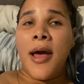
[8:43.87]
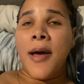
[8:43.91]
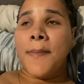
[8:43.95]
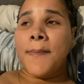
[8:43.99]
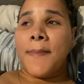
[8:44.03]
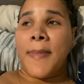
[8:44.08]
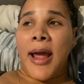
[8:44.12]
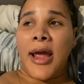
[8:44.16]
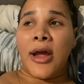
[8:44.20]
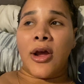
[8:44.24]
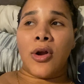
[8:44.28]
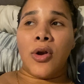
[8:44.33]

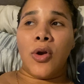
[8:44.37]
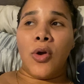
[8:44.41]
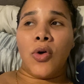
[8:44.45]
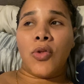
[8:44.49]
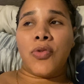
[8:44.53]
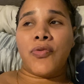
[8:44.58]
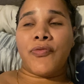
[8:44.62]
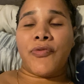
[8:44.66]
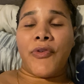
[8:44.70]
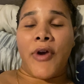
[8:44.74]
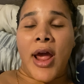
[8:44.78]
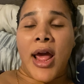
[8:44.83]
my
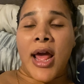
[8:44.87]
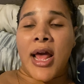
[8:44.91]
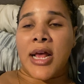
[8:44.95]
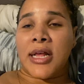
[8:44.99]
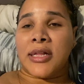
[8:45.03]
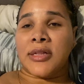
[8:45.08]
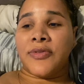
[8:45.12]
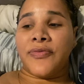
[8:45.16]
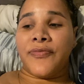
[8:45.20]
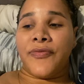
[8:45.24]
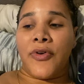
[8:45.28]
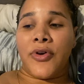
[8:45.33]
close
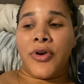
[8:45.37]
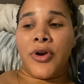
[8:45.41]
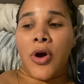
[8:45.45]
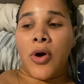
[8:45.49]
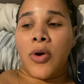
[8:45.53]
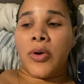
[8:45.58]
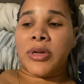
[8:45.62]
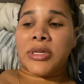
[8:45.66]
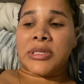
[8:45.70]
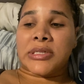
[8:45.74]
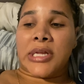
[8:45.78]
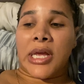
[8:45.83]
friends for
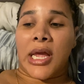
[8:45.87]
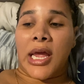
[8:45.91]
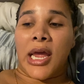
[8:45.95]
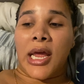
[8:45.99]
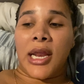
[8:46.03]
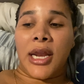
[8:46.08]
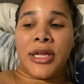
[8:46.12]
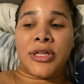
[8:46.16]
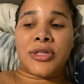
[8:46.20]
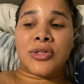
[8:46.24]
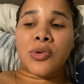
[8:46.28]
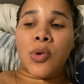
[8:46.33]

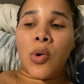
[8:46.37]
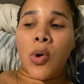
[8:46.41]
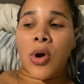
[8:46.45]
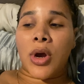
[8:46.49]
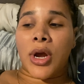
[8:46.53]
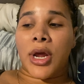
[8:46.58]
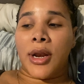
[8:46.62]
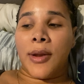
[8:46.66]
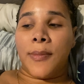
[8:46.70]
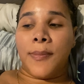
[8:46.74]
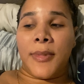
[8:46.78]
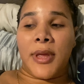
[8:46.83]
noticing and
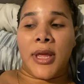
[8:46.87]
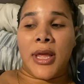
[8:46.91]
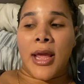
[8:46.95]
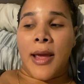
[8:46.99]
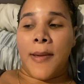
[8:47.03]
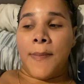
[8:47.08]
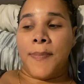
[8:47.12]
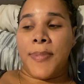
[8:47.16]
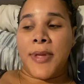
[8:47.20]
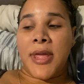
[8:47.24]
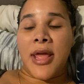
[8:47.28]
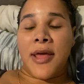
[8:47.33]
talking to me
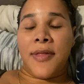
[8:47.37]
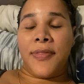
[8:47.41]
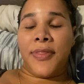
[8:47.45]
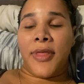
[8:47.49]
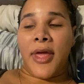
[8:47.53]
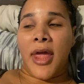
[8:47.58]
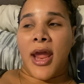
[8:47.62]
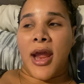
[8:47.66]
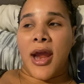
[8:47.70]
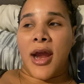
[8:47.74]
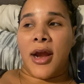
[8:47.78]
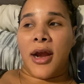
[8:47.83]
and being
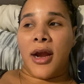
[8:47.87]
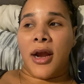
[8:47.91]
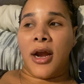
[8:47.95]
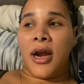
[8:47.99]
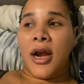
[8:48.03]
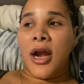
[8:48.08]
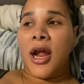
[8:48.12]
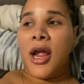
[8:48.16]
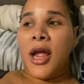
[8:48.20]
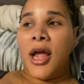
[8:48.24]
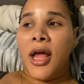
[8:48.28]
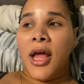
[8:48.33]

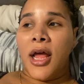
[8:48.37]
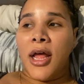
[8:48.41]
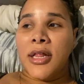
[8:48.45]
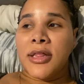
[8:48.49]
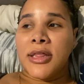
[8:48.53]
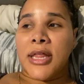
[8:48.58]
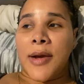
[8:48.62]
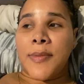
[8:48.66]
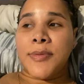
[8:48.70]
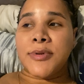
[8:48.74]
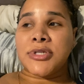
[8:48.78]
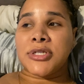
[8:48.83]
there.
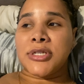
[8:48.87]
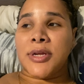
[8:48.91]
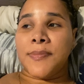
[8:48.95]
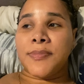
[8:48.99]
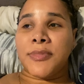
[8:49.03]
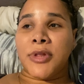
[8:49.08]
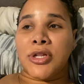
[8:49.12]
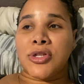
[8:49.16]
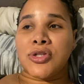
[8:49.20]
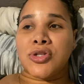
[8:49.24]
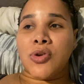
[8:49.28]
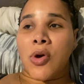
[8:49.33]
That was
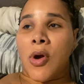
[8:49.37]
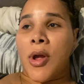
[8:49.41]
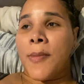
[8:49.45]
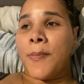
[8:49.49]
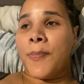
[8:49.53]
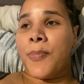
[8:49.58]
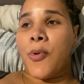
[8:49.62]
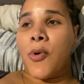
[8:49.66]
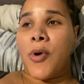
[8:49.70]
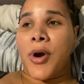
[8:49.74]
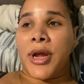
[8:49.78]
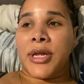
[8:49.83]
something so
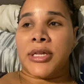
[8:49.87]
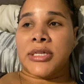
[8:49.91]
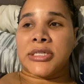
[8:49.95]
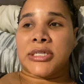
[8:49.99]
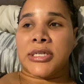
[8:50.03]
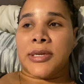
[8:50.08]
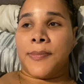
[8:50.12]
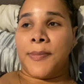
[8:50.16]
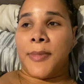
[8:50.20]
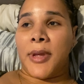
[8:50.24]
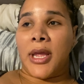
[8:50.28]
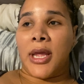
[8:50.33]
important
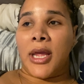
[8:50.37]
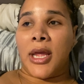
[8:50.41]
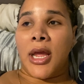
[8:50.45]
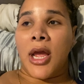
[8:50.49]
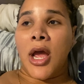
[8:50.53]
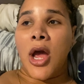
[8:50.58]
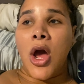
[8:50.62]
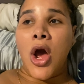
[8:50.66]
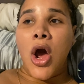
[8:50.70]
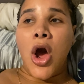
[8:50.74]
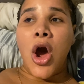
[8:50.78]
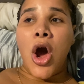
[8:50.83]
to
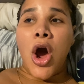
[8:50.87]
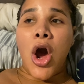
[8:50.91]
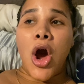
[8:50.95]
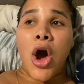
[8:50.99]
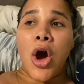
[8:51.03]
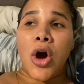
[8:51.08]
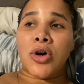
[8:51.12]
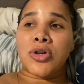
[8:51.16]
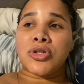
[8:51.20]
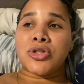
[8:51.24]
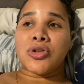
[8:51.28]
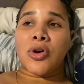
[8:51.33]
me.
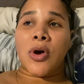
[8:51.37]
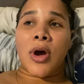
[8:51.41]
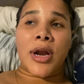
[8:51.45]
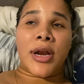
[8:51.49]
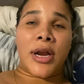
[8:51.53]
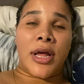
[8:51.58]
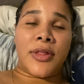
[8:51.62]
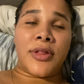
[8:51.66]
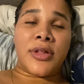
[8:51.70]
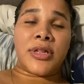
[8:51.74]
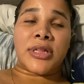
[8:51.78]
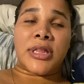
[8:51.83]
Also,
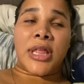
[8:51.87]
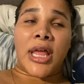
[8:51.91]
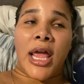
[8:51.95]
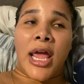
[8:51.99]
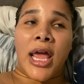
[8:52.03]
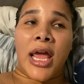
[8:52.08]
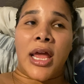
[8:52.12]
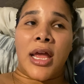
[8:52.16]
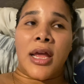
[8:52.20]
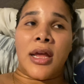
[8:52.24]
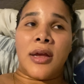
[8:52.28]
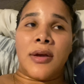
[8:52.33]
another
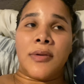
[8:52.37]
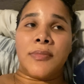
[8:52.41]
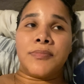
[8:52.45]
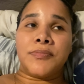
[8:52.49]
thing,